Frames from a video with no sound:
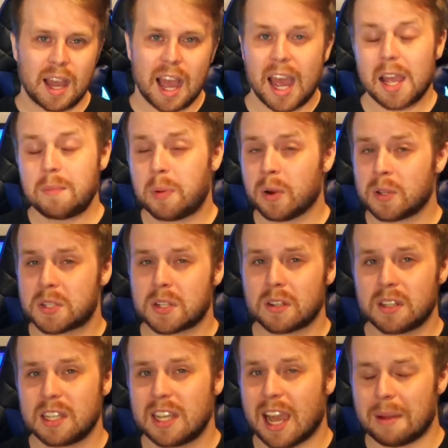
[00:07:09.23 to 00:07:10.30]
I
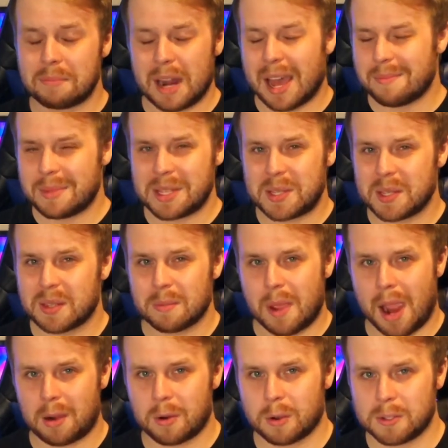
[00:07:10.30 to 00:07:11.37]
personally, I'm not missing the
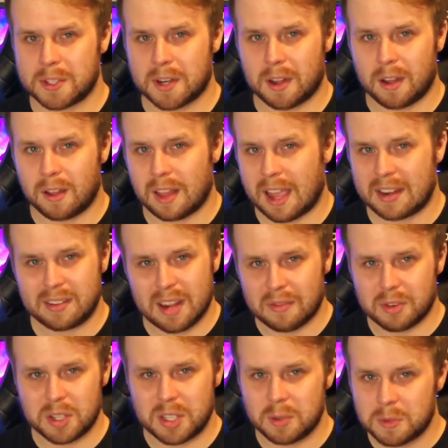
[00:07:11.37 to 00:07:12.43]
macros at all. I
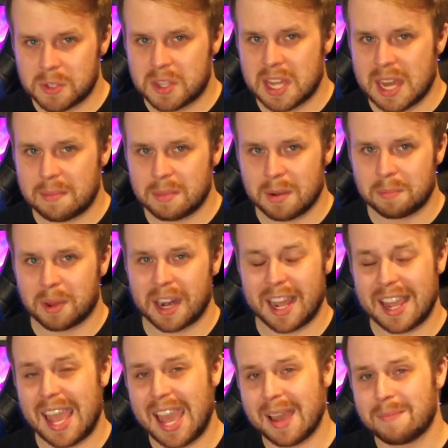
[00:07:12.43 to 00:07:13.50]
never used them, but I
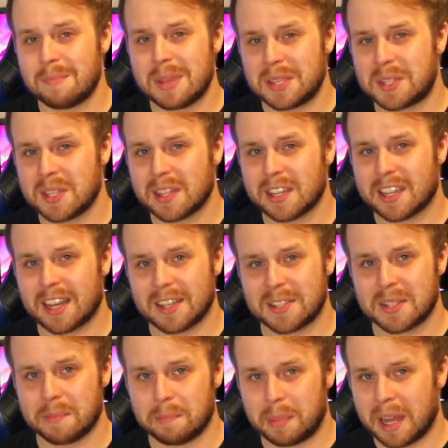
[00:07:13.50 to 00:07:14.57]
am missing the
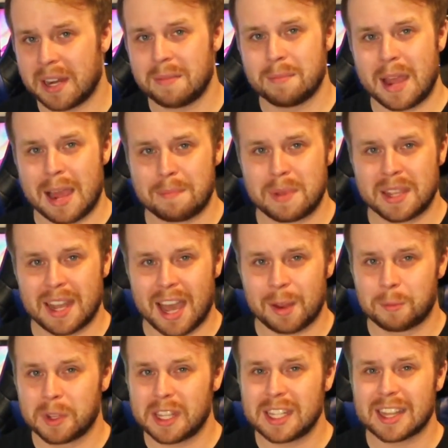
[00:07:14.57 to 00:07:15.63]
custom button mapping. I
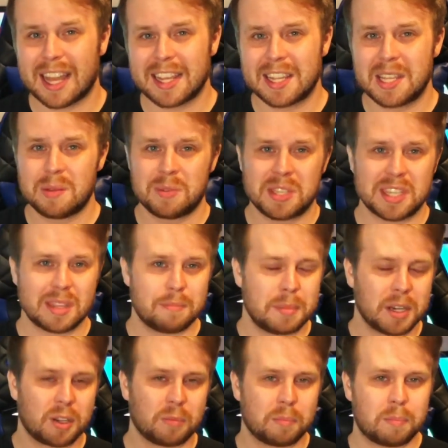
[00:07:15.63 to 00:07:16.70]
really like using the
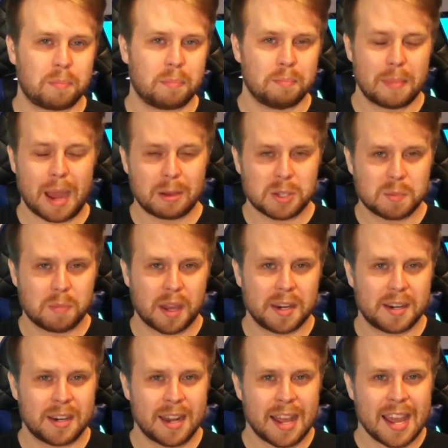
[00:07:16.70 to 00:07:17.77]
middle mouse
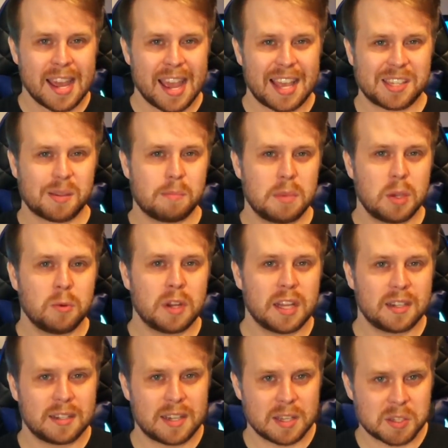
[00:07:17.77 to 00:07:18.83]
button as a mute
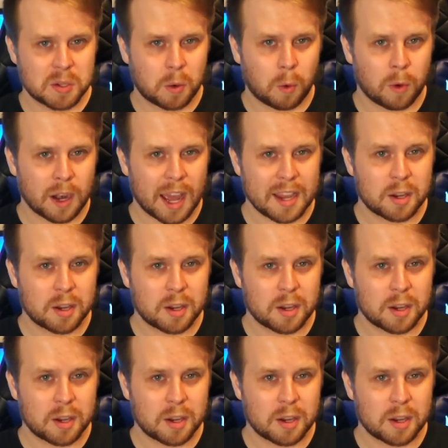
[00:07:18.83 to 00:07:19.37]
in Discord. I